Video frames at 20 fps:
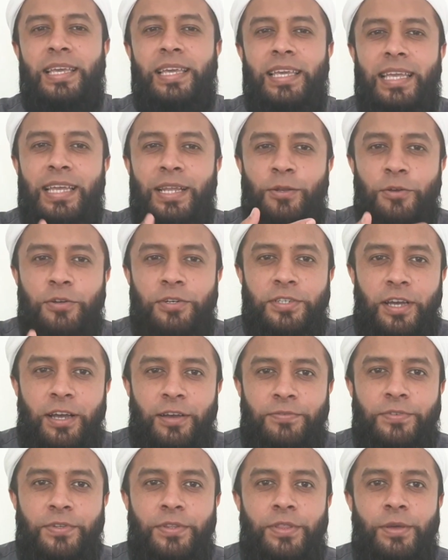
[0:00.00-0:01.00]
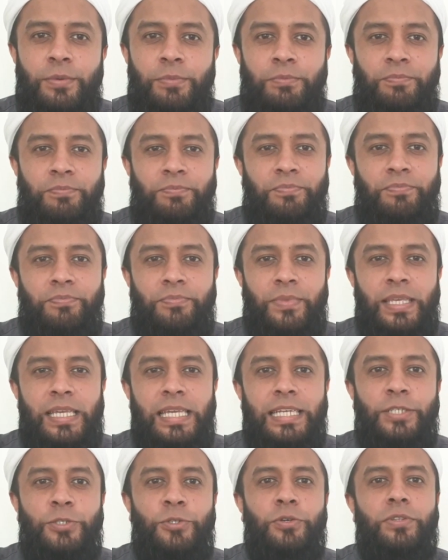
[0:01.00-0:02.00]
He looked after them.
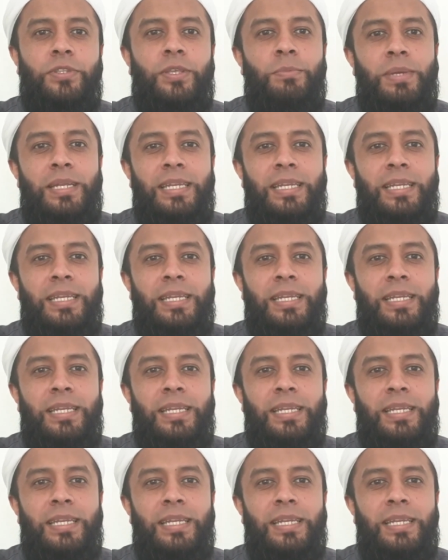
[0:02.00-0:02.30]
He took them